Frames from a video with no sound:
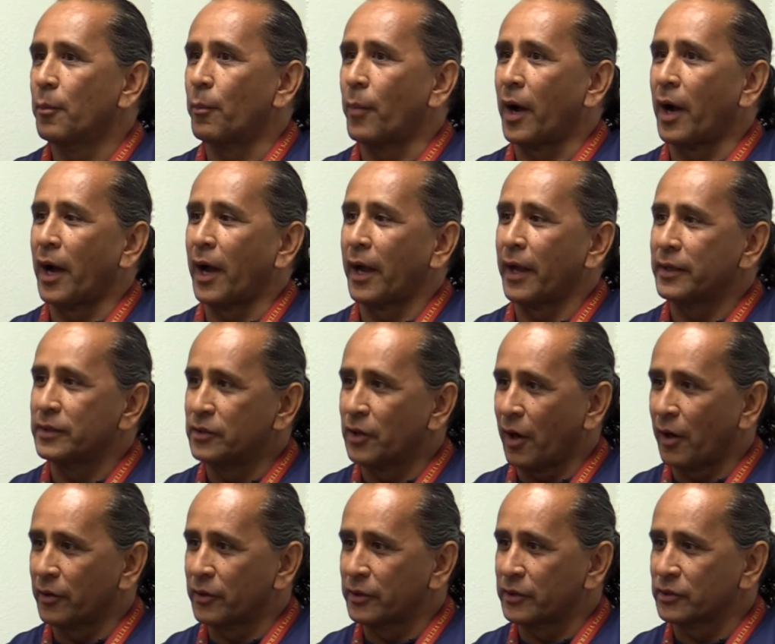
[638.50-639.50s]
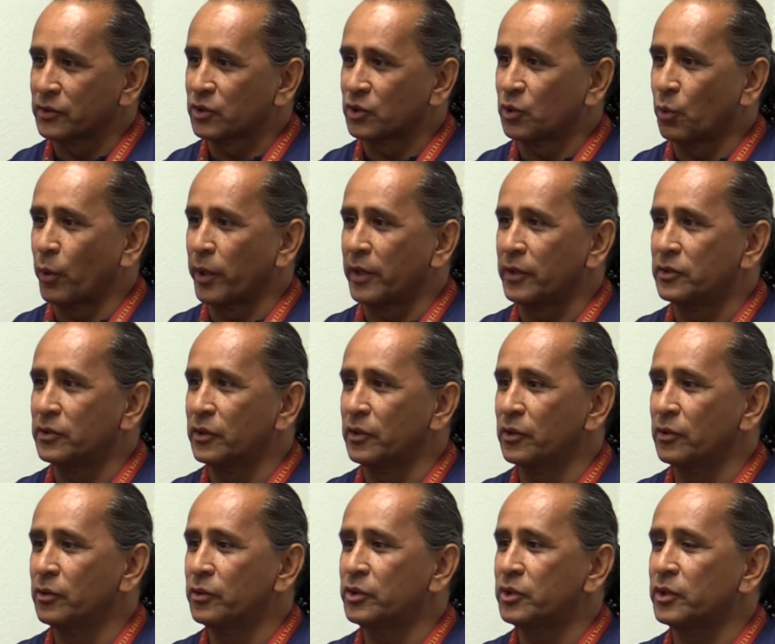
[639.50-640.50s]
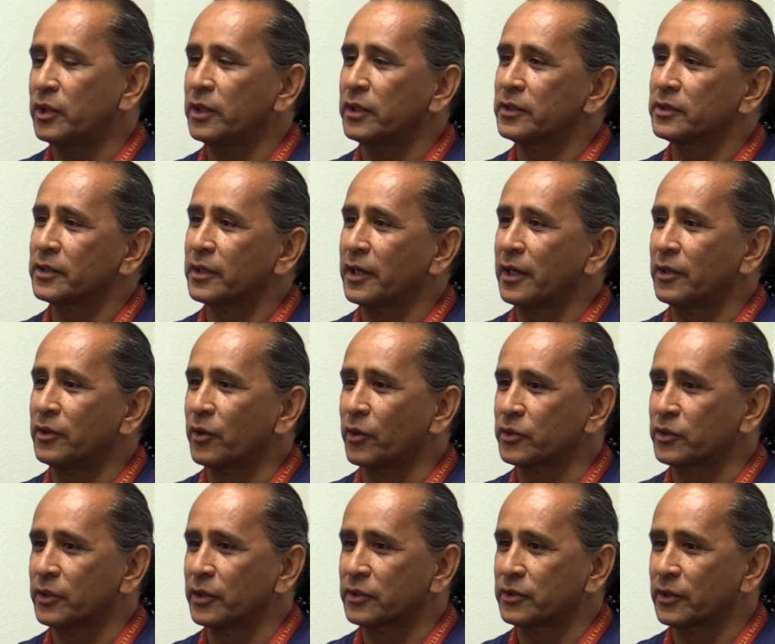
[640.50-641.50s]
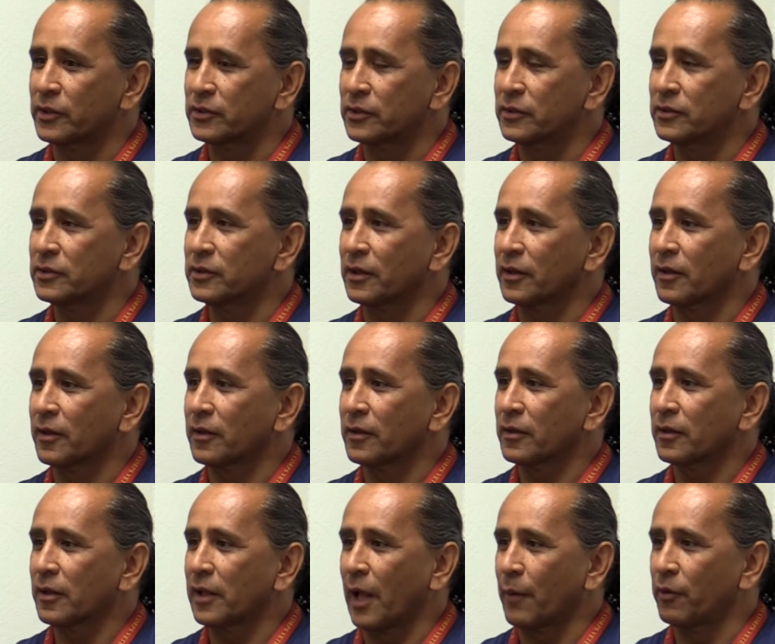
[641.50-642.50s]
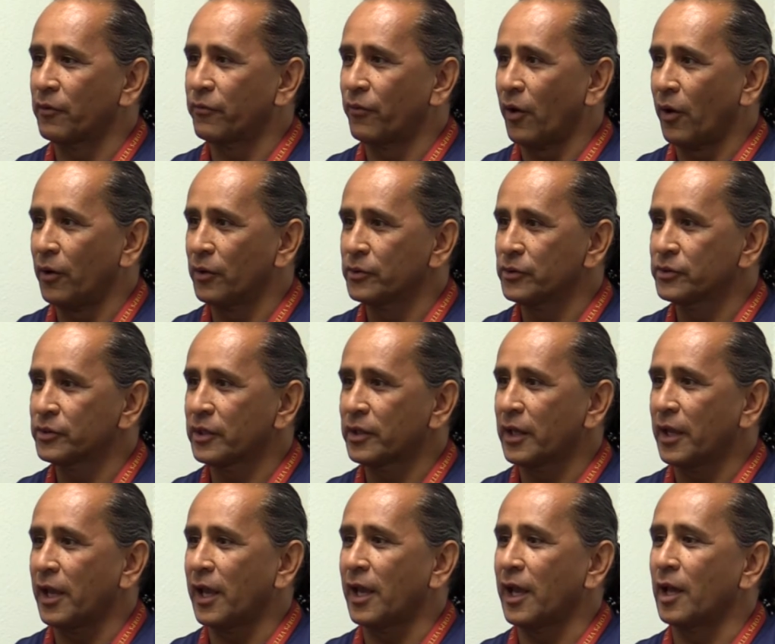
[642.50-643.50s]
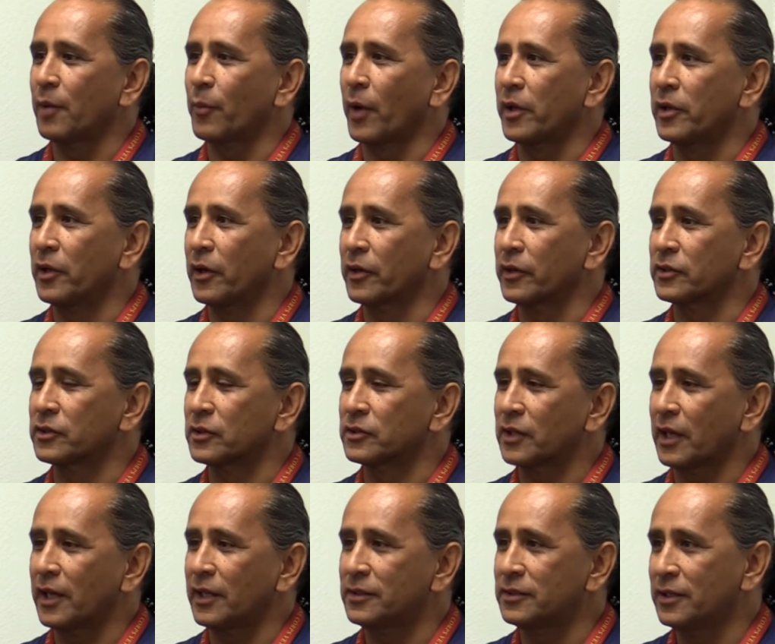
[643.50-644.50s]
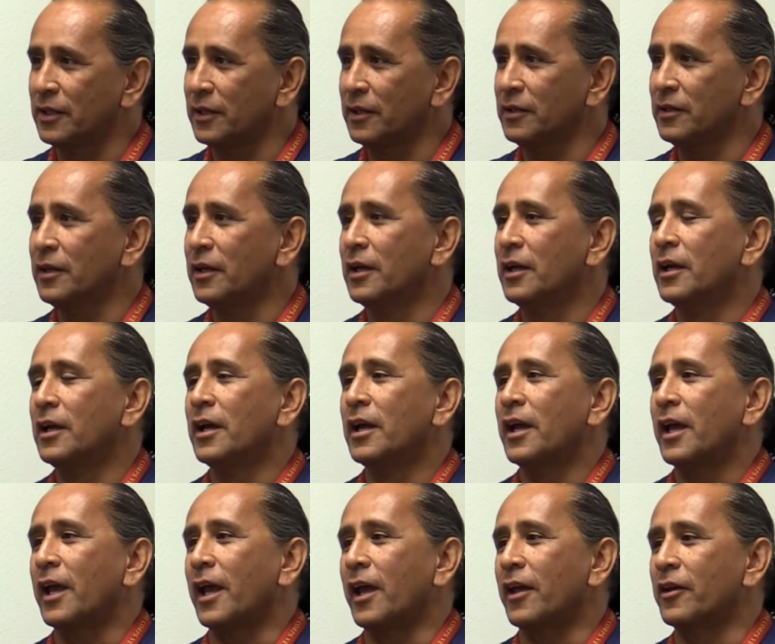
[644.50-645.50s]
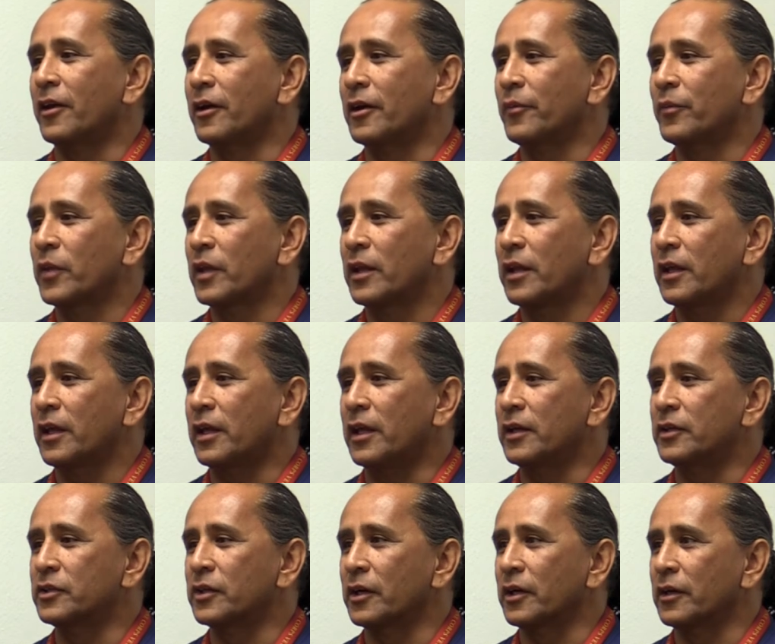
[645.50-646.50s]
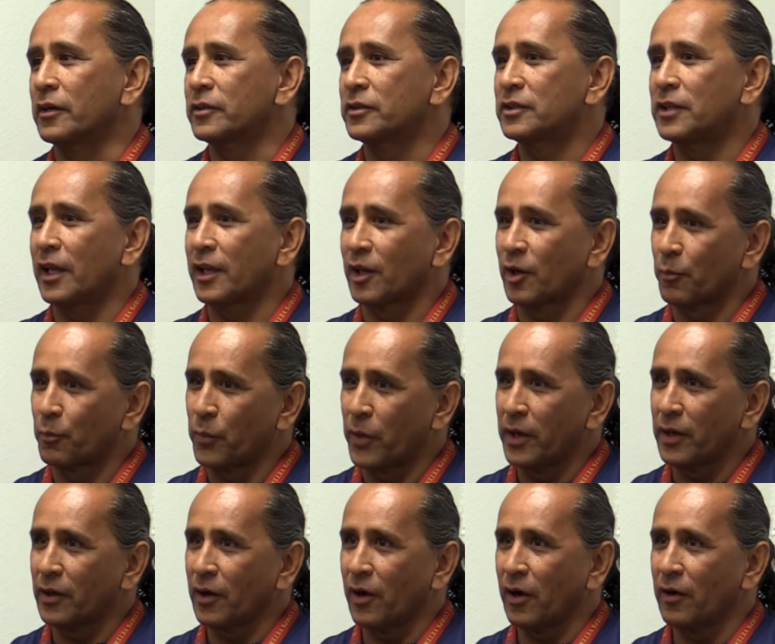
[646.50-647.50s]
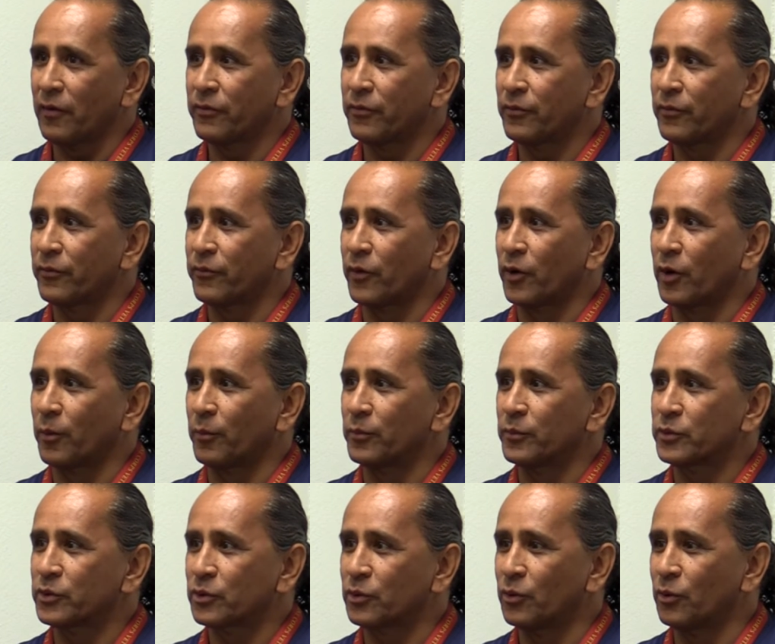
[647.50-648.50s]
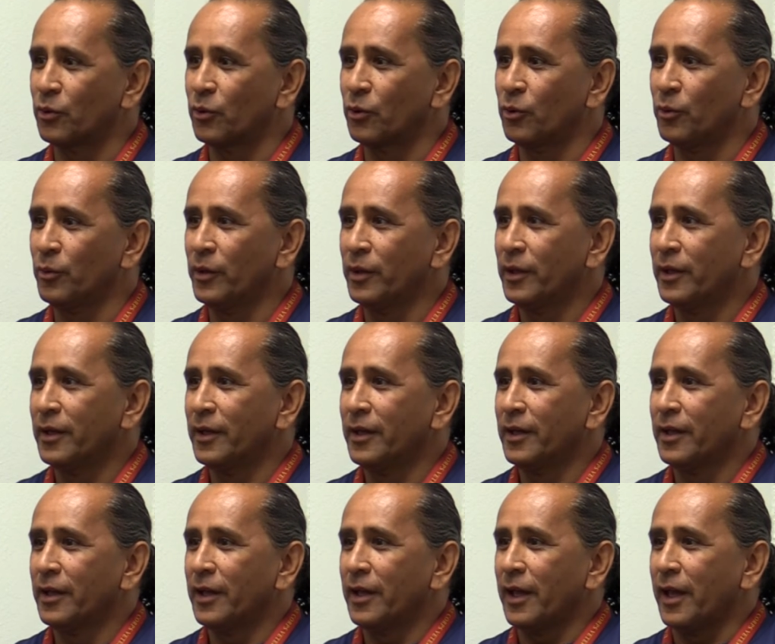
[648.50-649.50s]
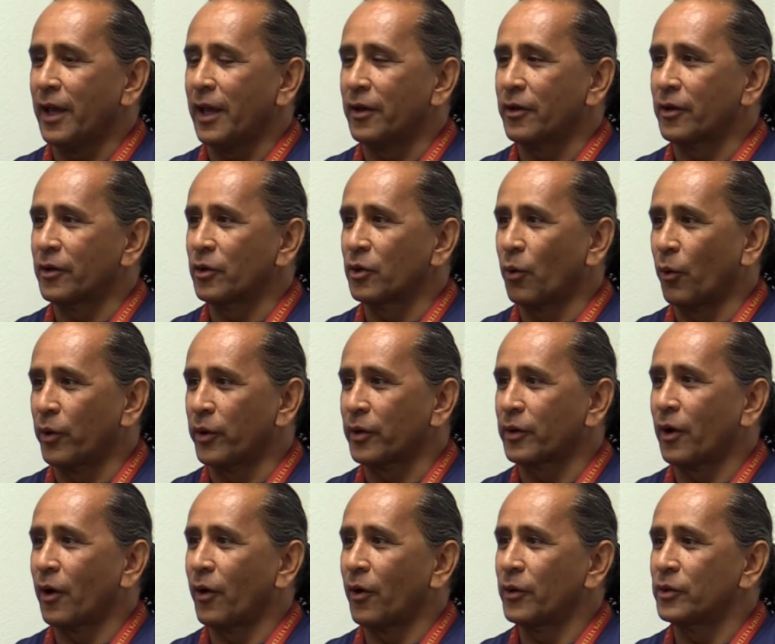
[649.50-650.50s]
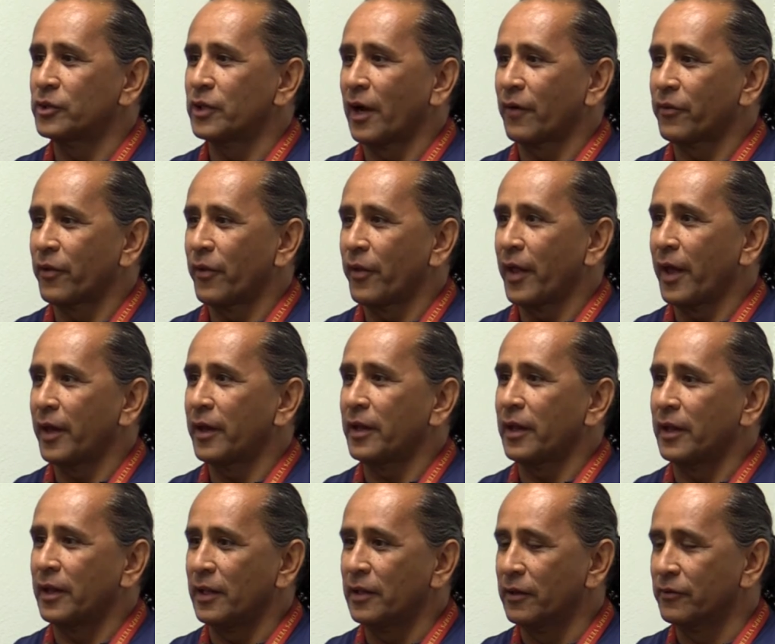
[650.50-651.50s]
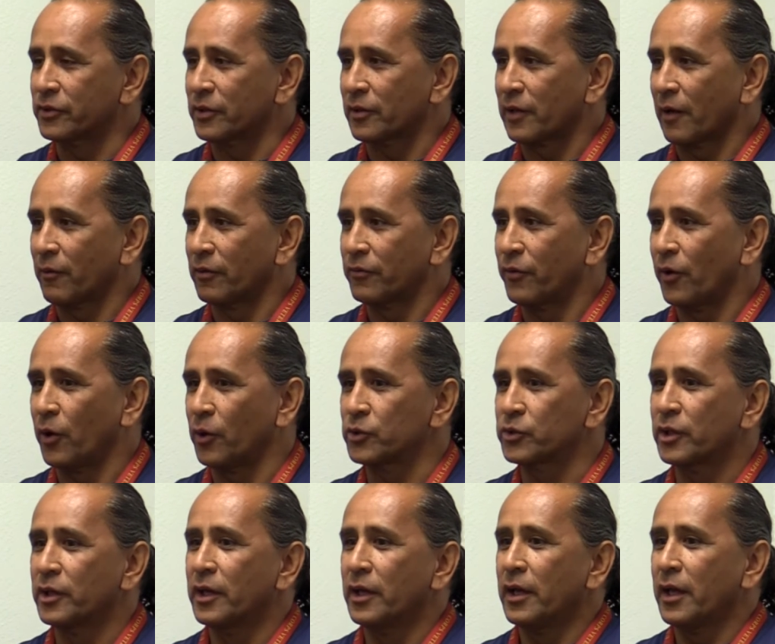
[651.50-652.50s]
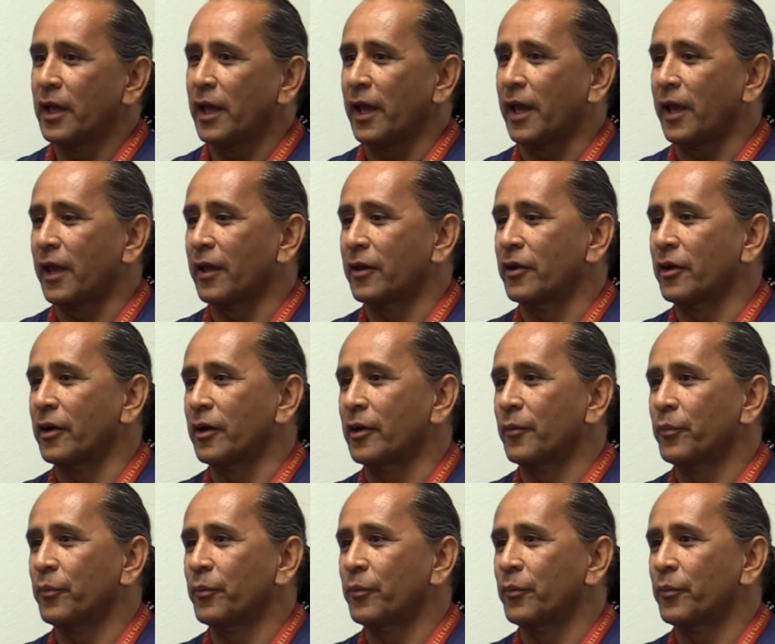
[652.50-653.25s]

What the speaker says: My daughter is 22. She is a nursing assistant in Klamath Falls, and my youngest is 18, and he's taking a break off from school and going to college after that, and he lives in Klamath Falls, and